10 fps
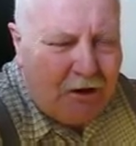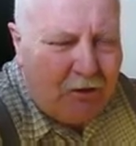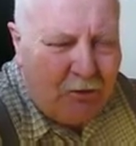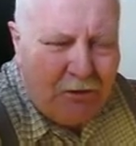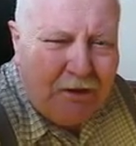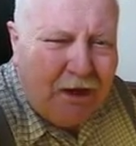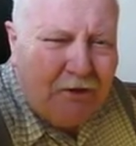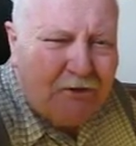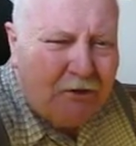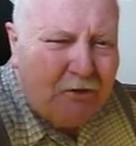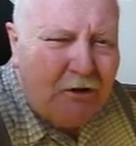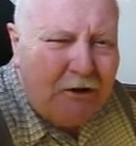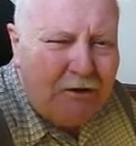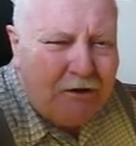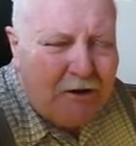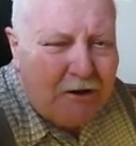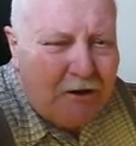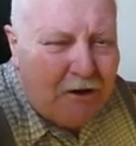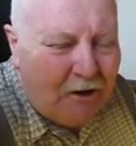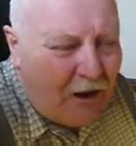I don't think that's the right
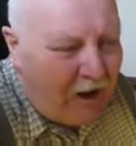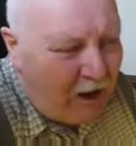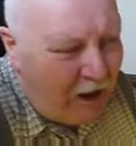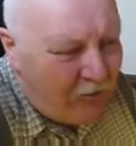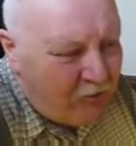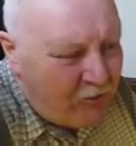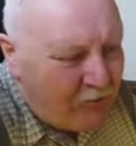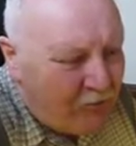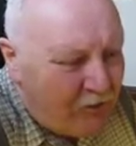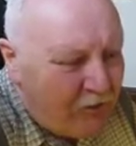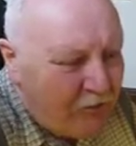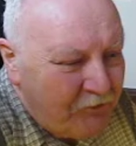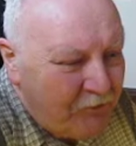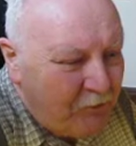avenue for us.